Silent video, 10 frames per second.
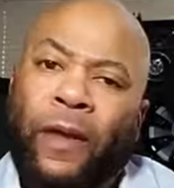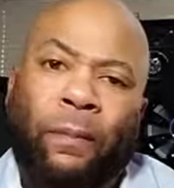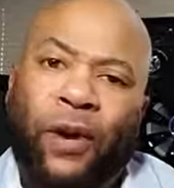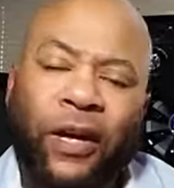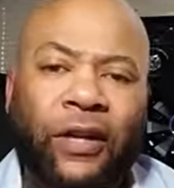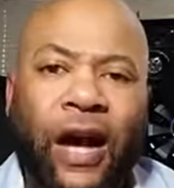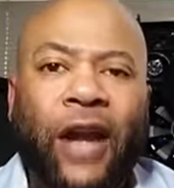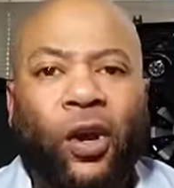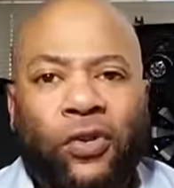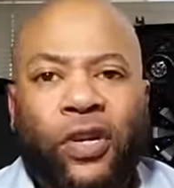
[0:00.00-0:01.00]
but i
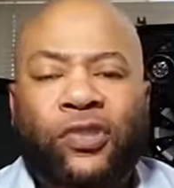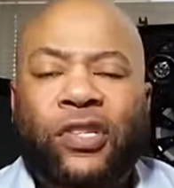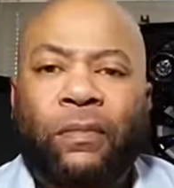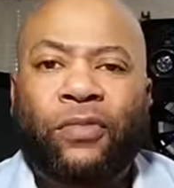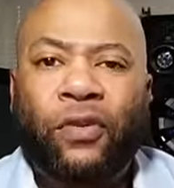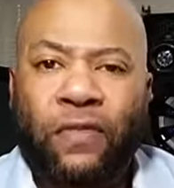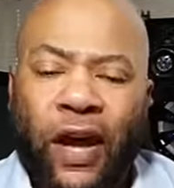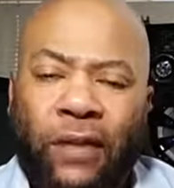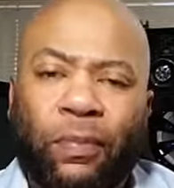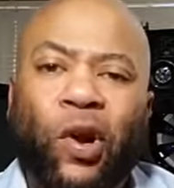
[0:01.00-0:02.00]
know there's some divine